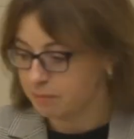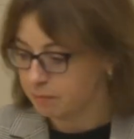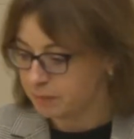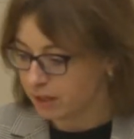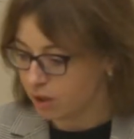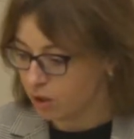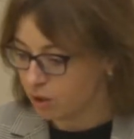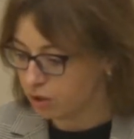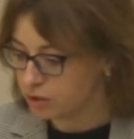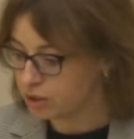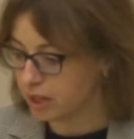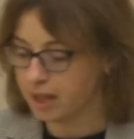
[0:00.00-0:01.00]

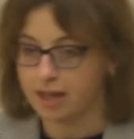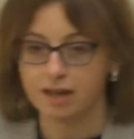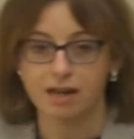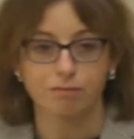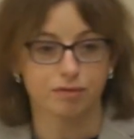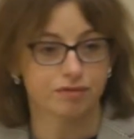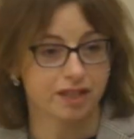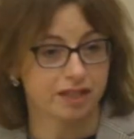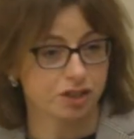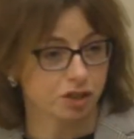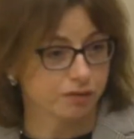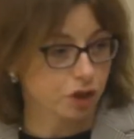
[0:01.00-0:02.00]
because a number of
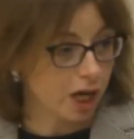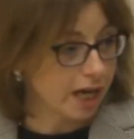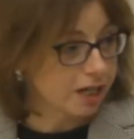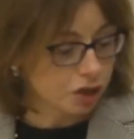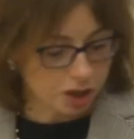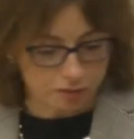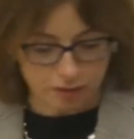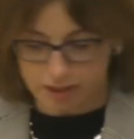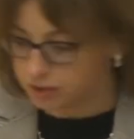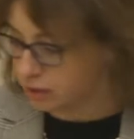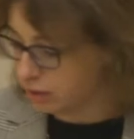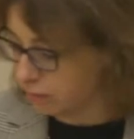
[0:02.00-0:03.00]
things have changed in
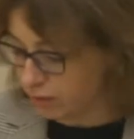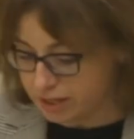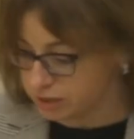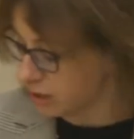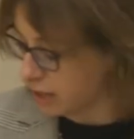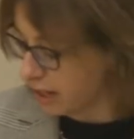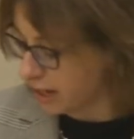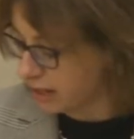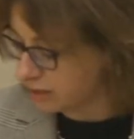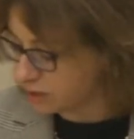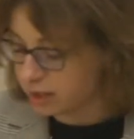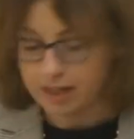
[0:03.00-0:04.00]
recent
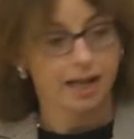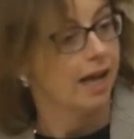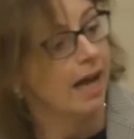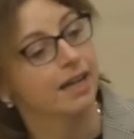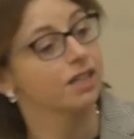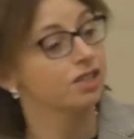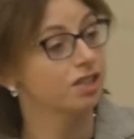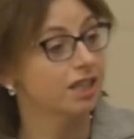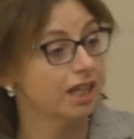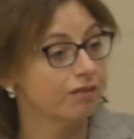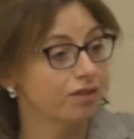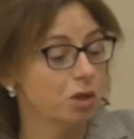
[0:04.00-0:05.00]
years, and it's to
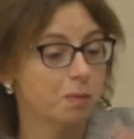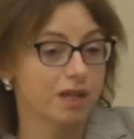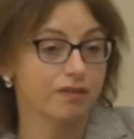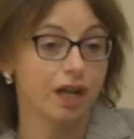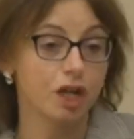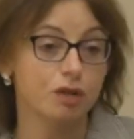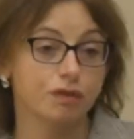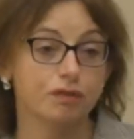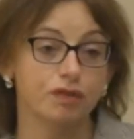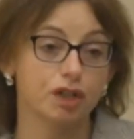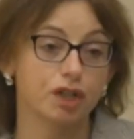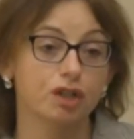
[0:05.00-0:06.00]
give you a bit of an
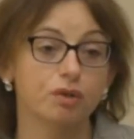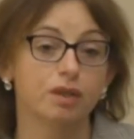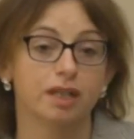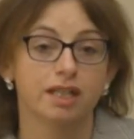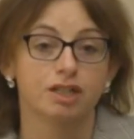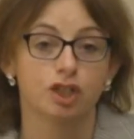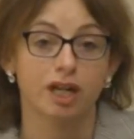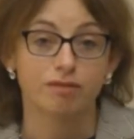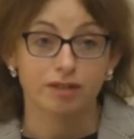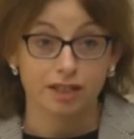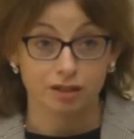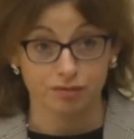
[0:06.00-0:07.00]
overview
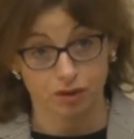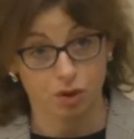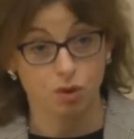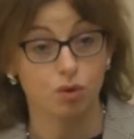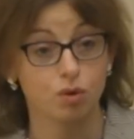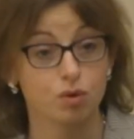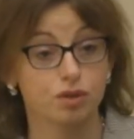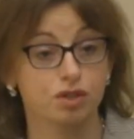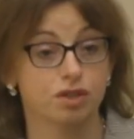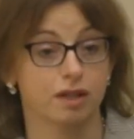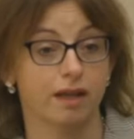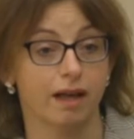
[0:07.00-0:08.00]
generally of the
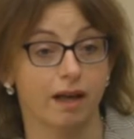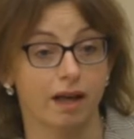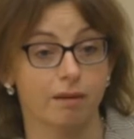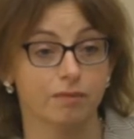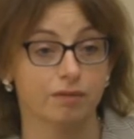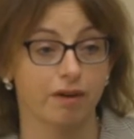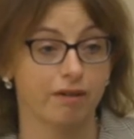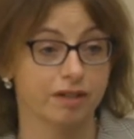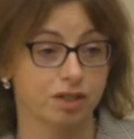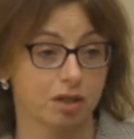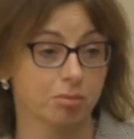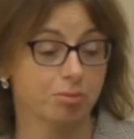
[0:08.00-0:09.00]
course, the
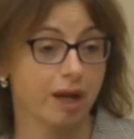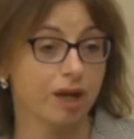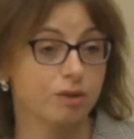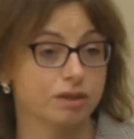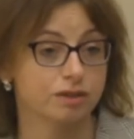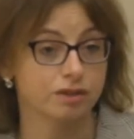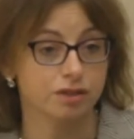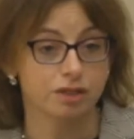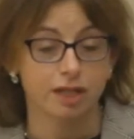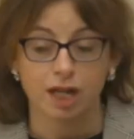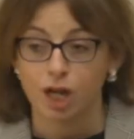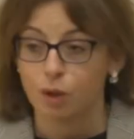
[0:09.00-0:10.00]
various
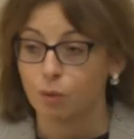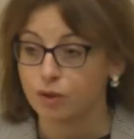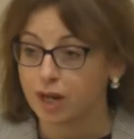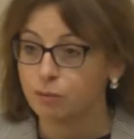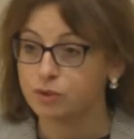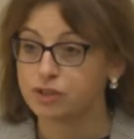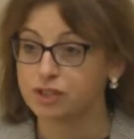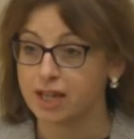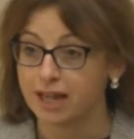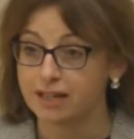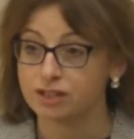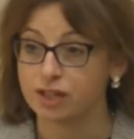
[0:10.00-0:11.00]
components. What I would
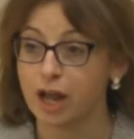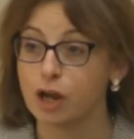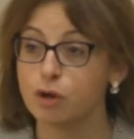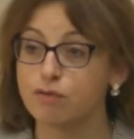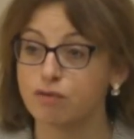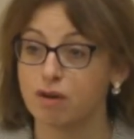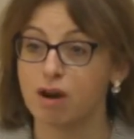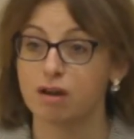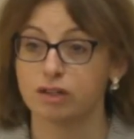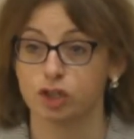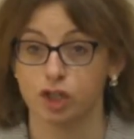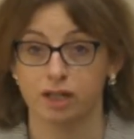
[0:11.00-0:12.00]
say is an
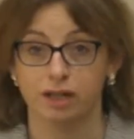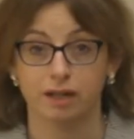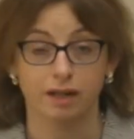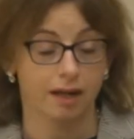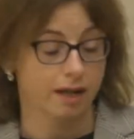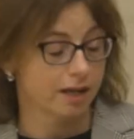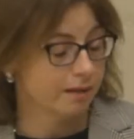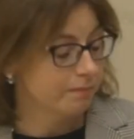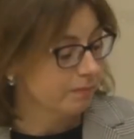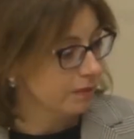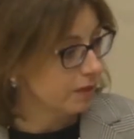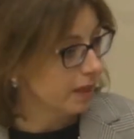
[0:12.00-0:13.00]
overarching
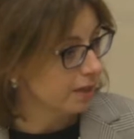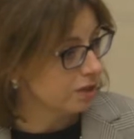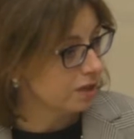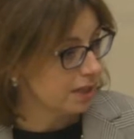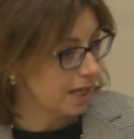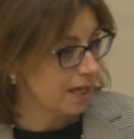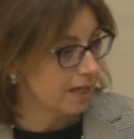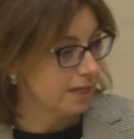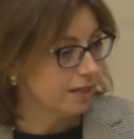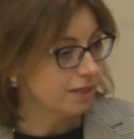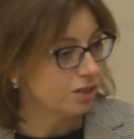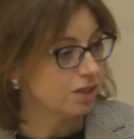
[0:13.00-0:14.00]
thing
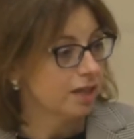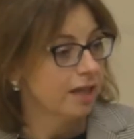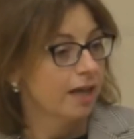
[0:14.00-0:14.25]
today is